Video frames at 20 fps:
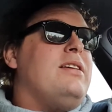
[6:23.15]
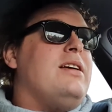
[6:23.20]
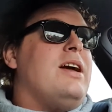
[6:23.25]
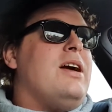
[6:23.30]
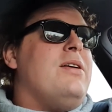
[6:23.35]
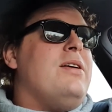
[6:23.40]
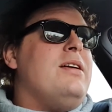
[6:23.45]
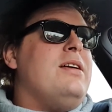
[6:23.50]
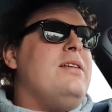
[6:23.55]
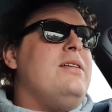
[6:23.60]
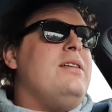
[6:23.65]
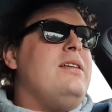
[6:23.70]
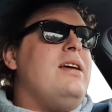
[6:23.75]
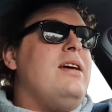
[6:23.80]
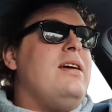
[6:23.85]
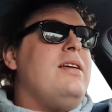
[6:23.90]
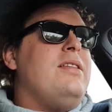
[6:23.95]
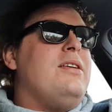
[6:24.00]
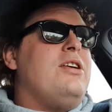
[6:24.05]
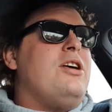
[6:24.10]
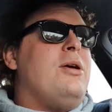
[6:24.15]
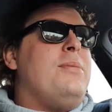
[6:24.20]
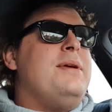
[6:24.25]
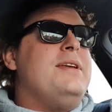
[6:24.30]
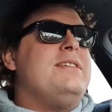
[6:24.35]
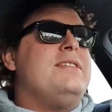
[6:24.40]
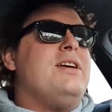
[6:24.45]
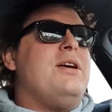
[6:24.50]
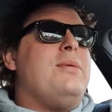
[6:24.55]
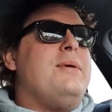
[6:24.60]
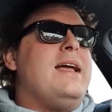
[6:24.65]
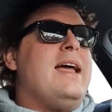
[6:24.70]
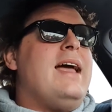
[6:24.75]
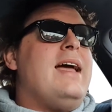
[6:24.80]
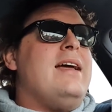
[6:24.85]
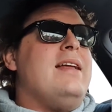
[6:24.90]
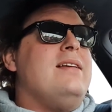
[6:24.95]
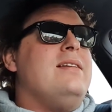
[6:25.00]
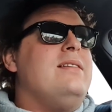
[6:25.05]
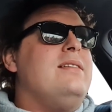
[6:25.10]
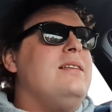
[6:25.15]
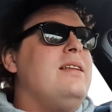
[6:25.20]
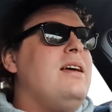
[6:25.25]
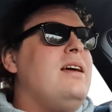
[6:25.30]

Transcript: are going, and the comments that I'm getting,